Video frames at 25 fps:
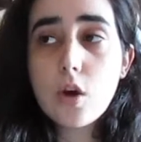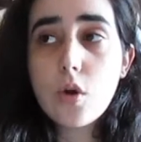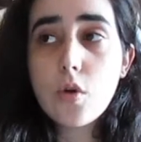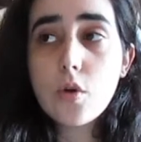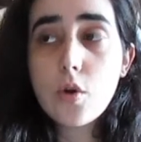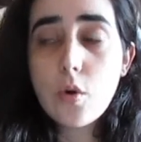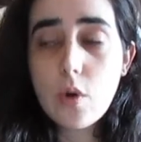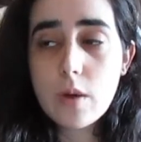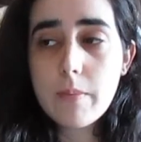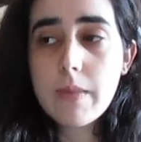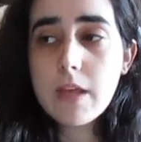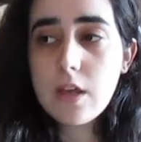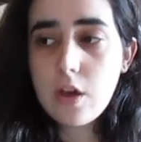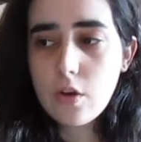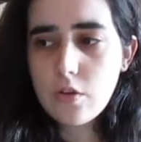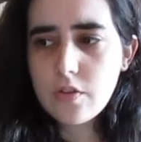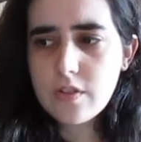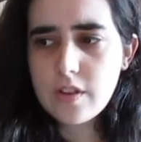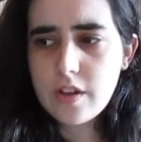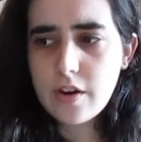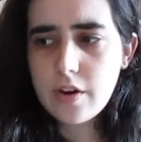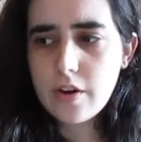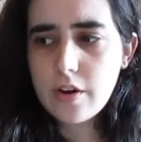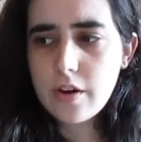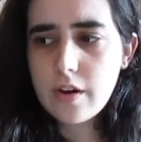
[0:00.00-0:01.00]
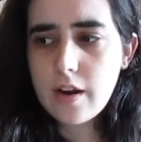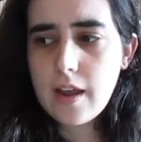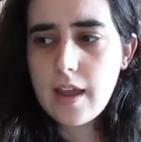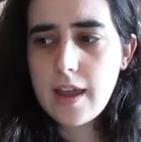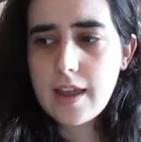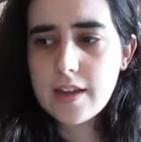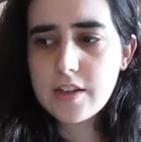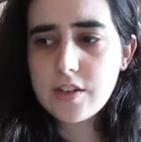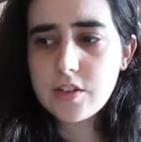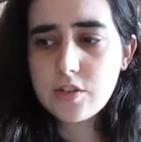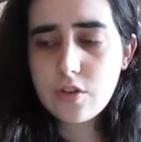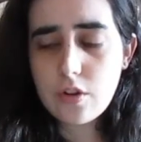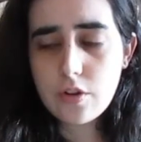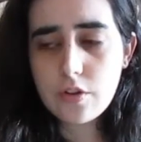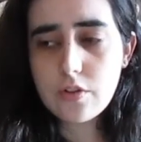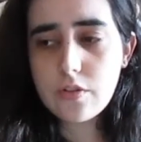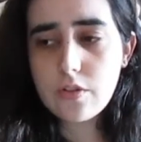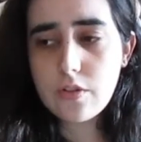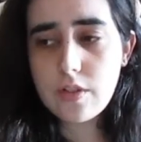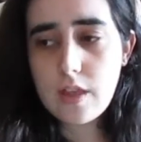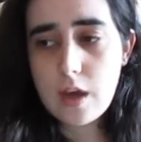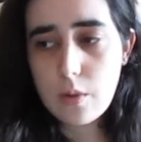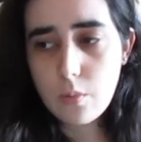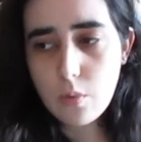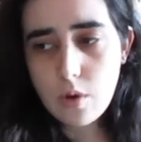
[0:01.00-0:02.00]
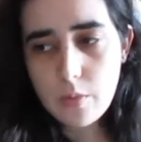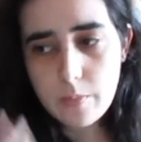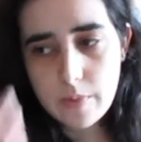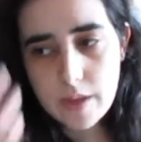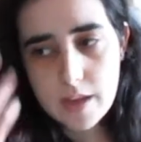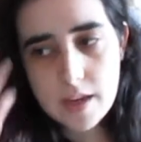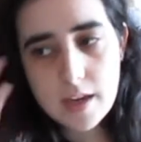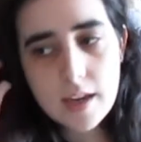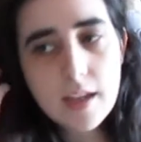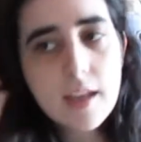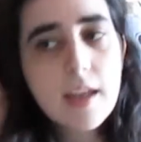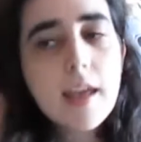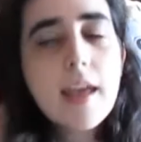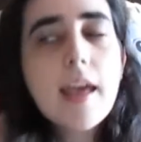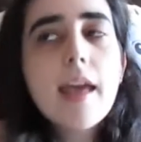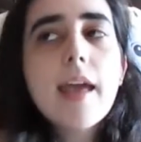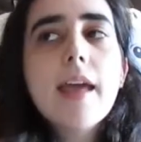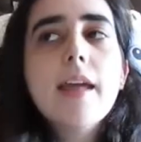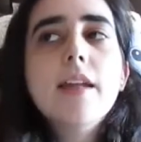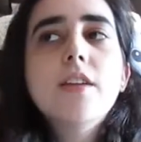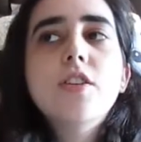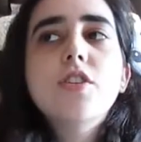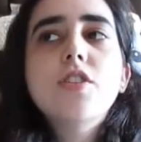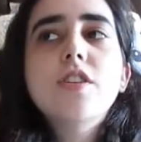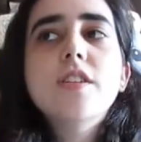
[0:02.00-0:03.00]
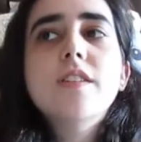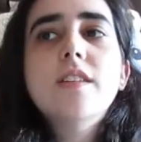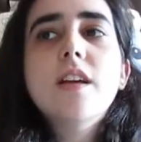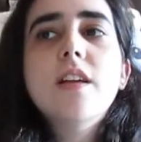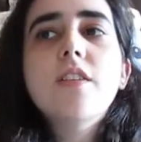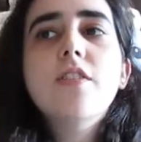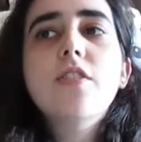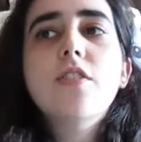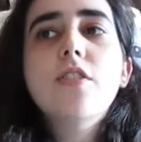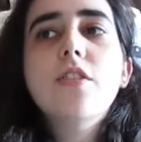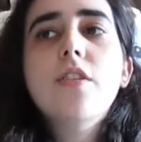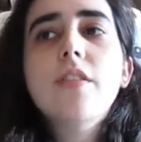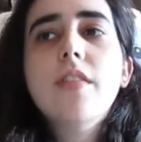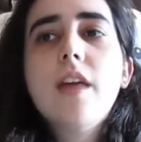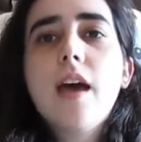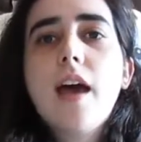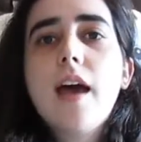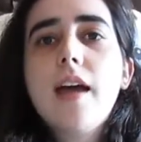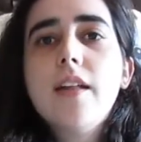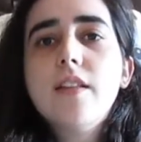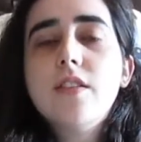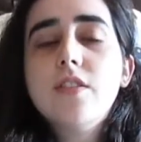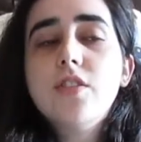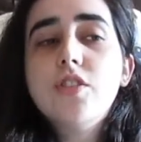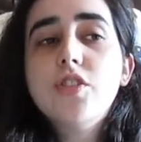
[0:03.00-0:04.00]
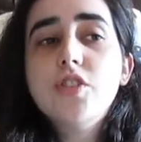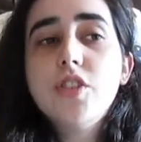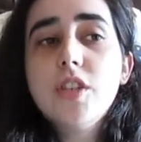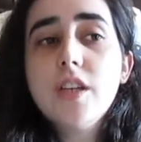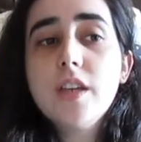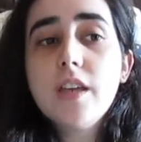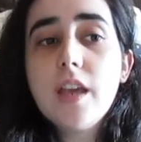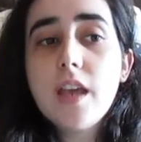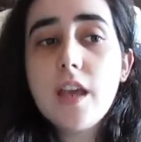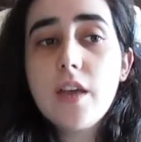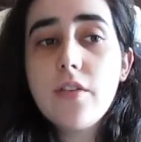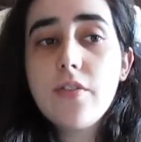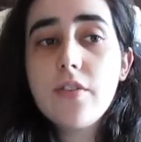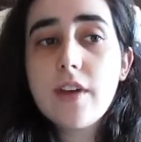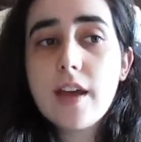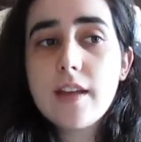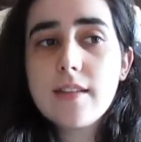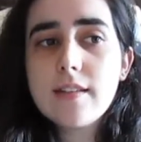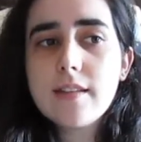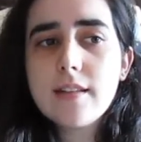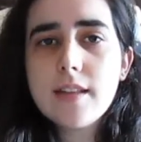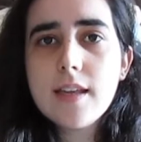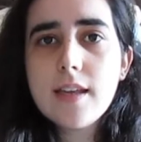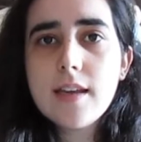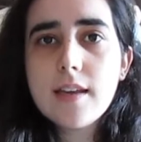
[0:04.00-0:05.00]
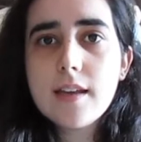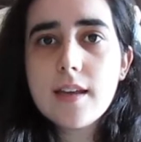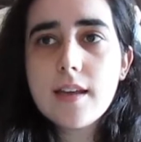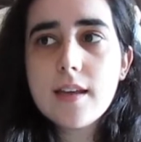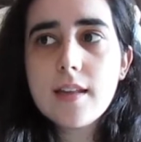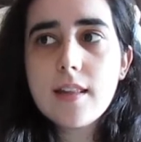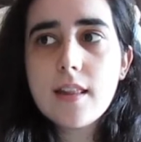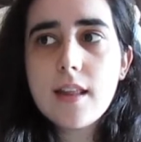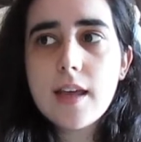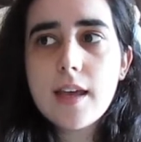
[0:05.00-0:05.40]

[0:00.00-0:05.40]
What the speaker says: Noemi goes there and she talks to that woman, and she tells her that she gave Catalina